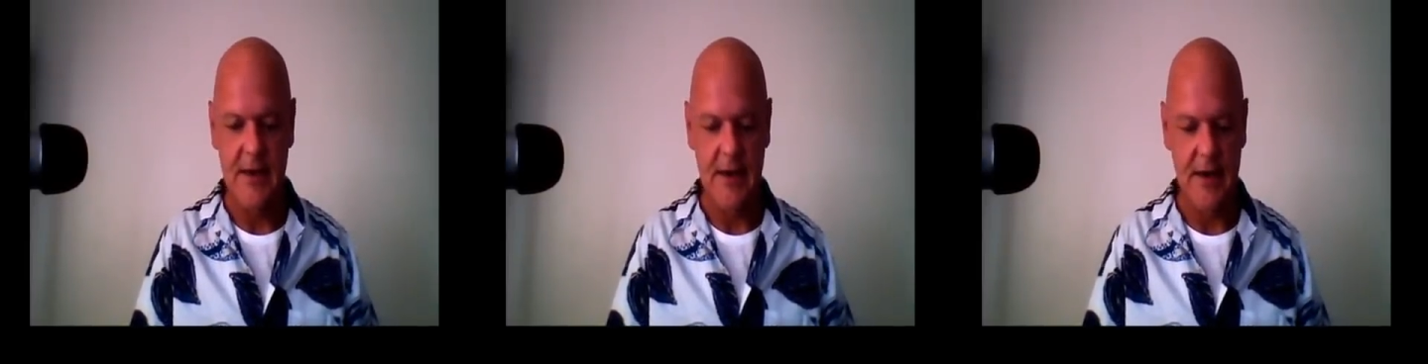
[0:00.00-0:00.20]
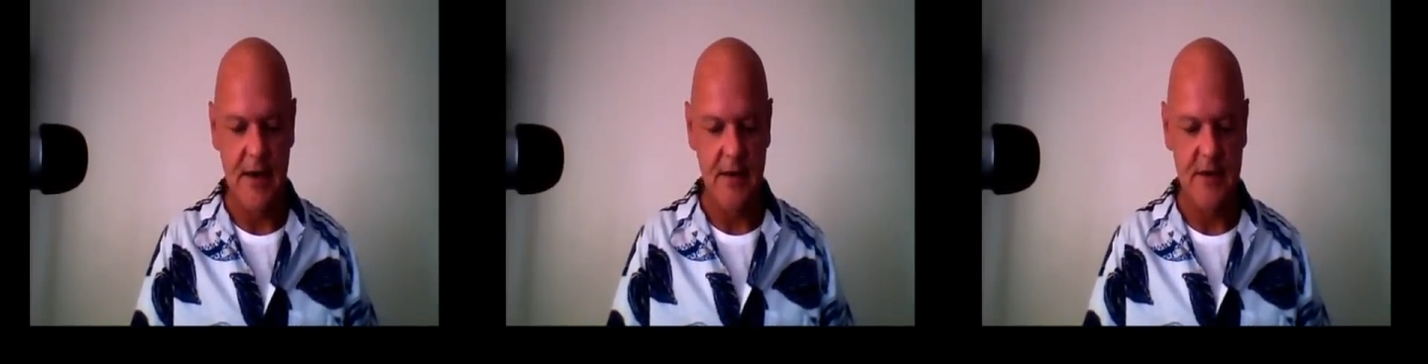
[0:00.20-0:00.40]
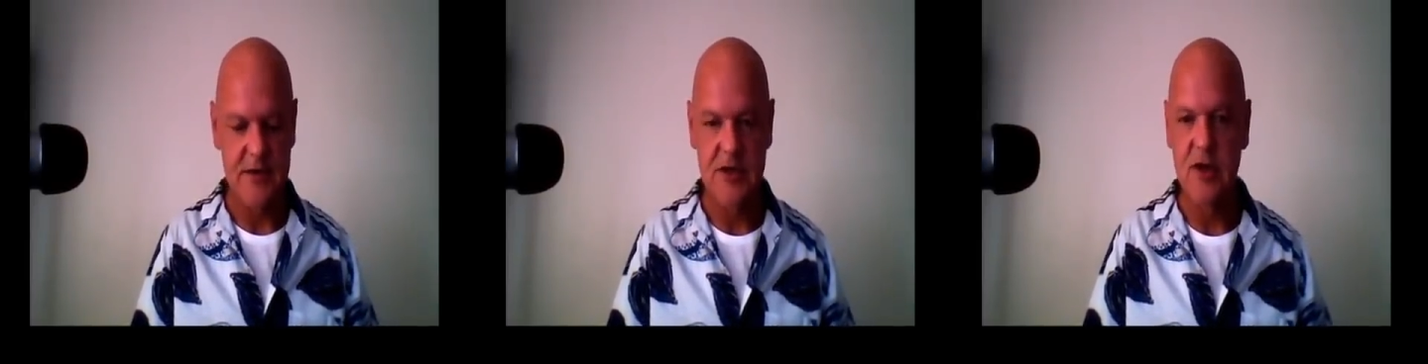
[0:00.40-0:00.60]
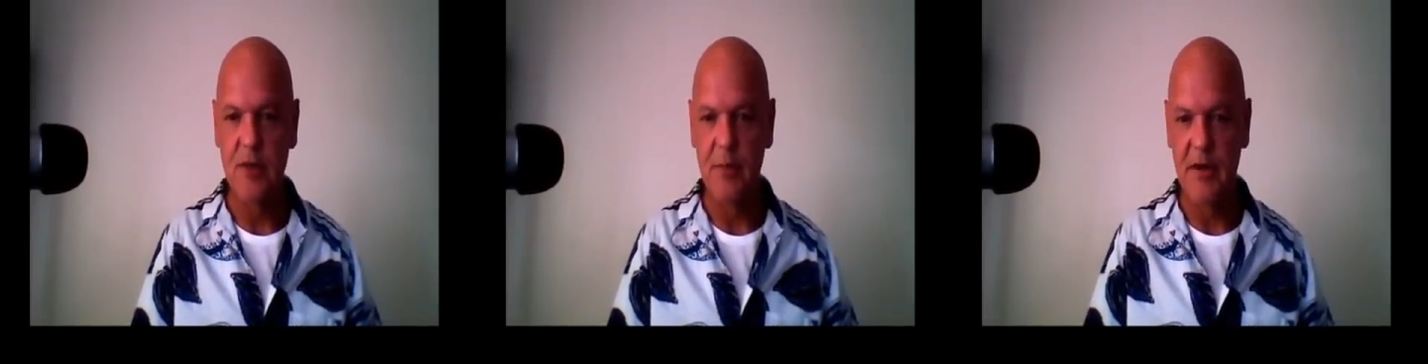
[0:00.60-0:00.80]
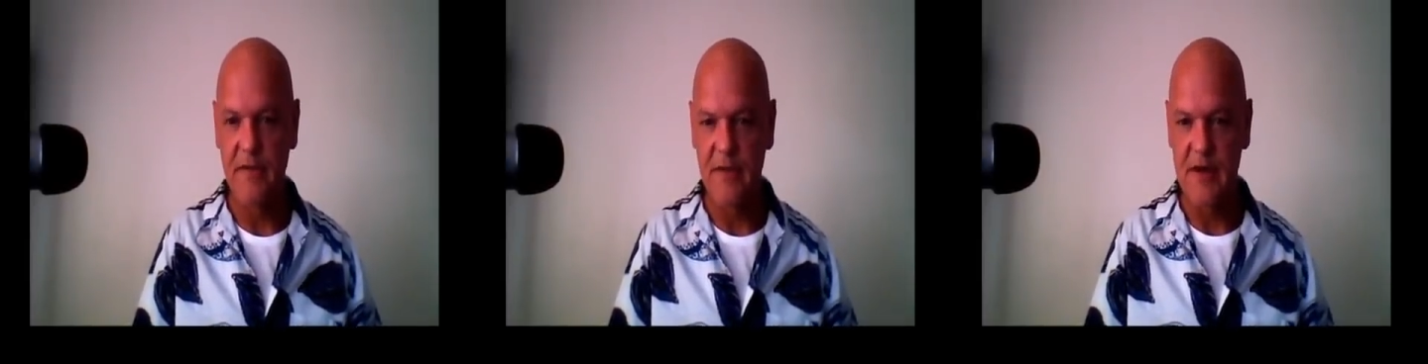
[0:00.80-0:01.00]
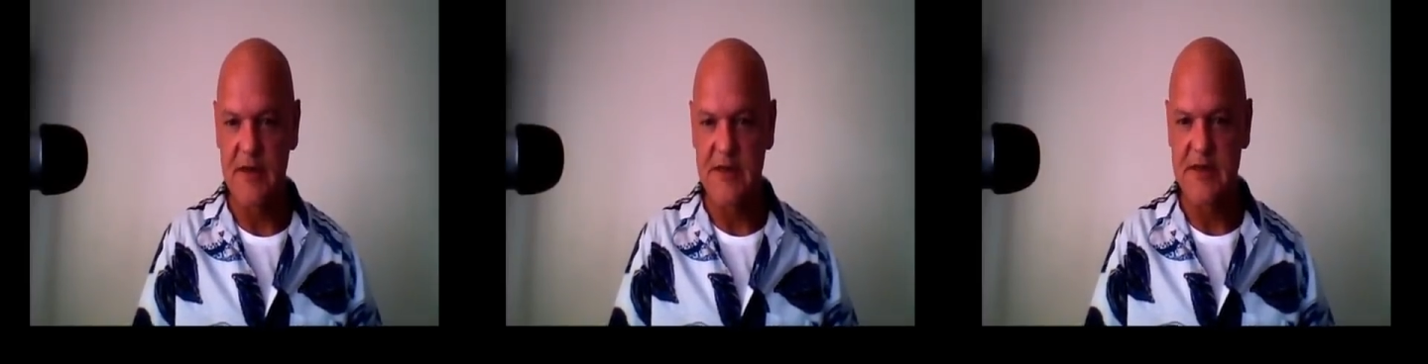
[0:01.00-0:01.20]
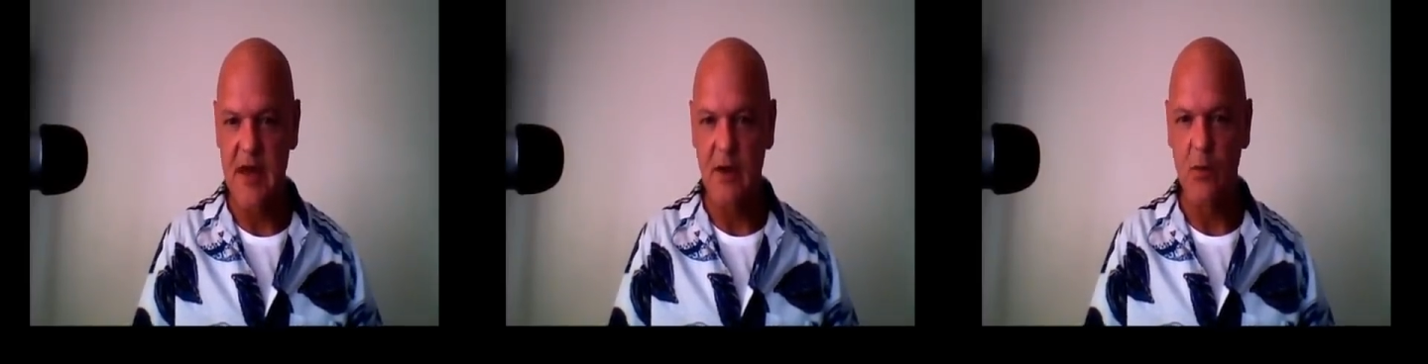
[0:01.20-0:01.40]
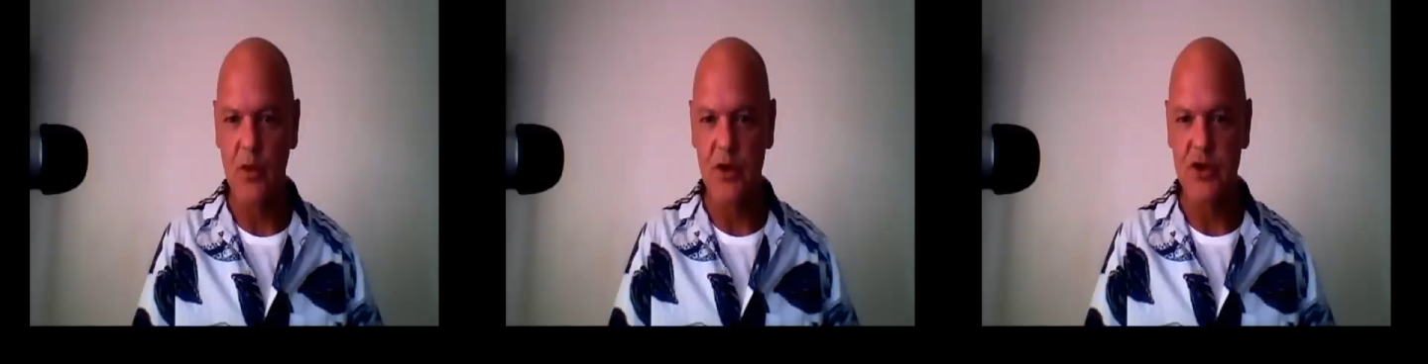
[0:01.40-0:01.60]
There's a couple of things
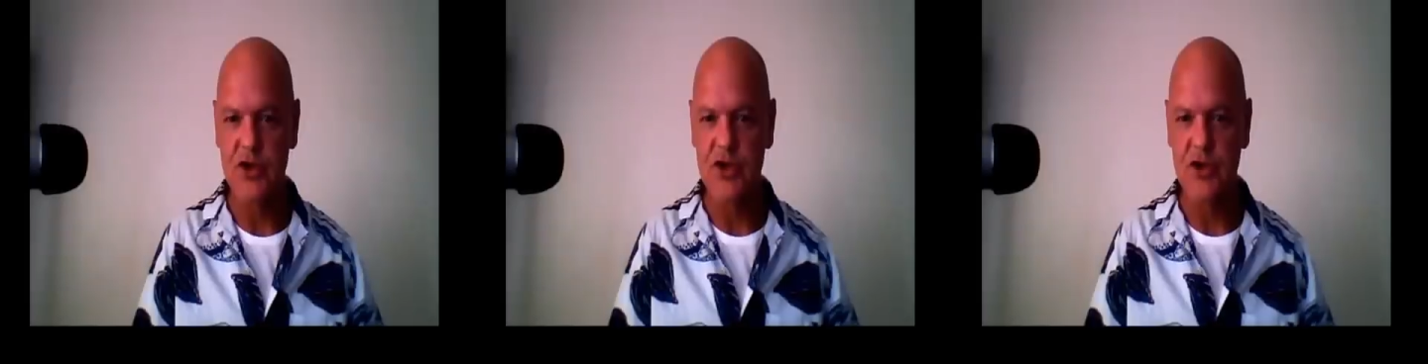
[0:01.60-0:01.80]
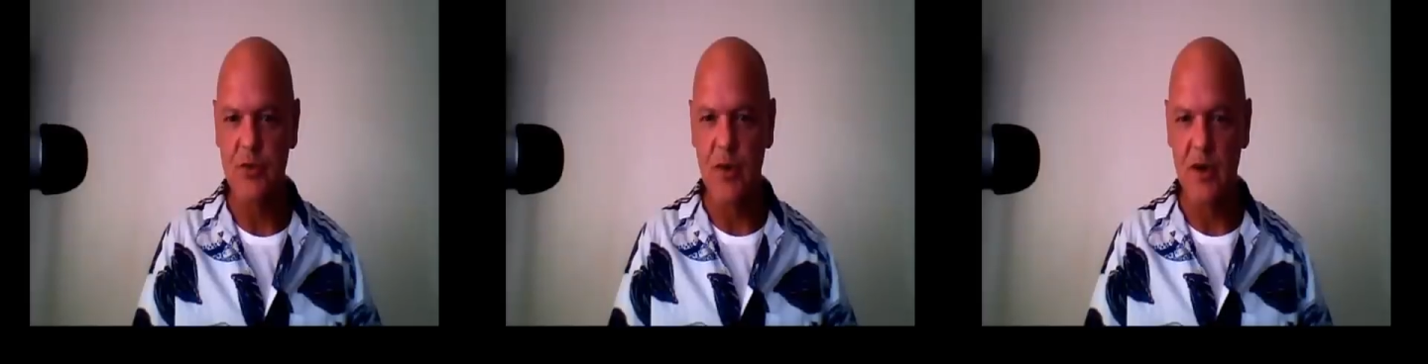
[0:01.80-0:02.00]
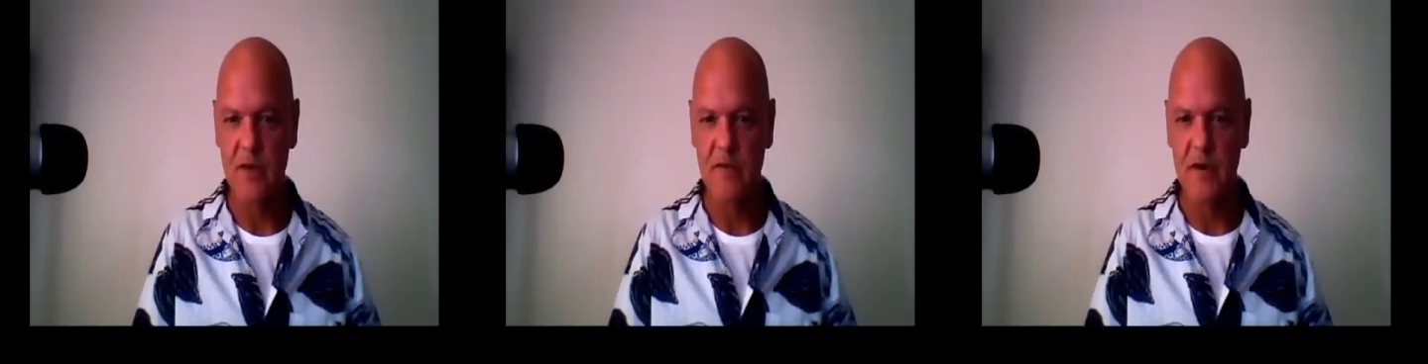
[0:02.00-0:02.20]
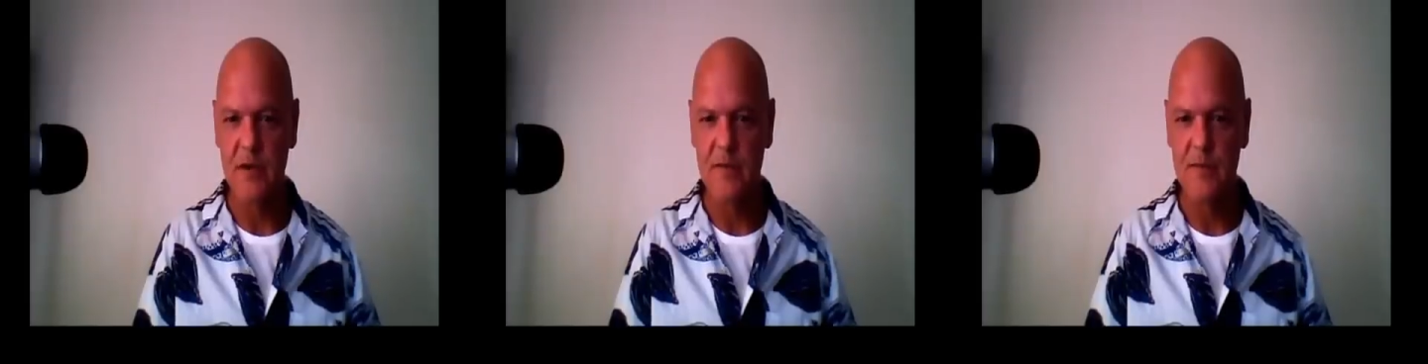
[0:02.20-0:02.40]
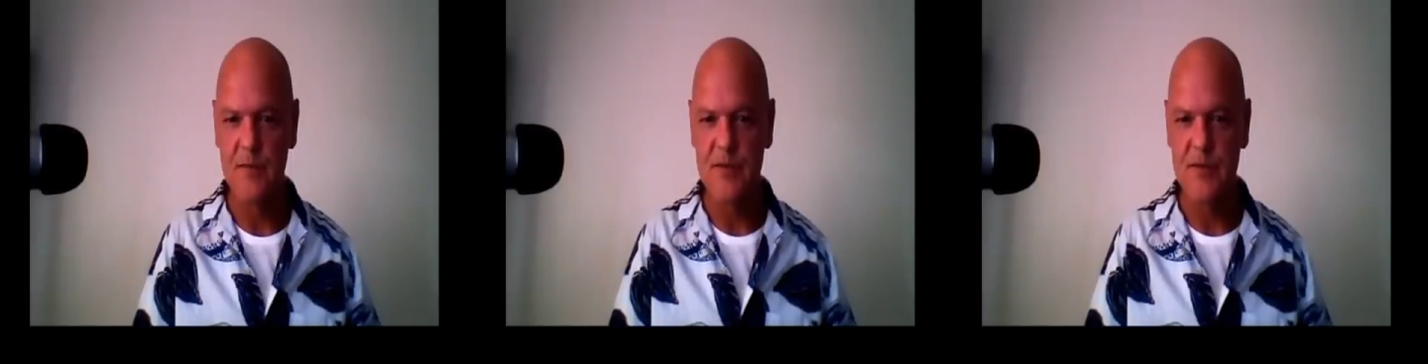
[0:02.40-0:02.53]
that I want to just go over,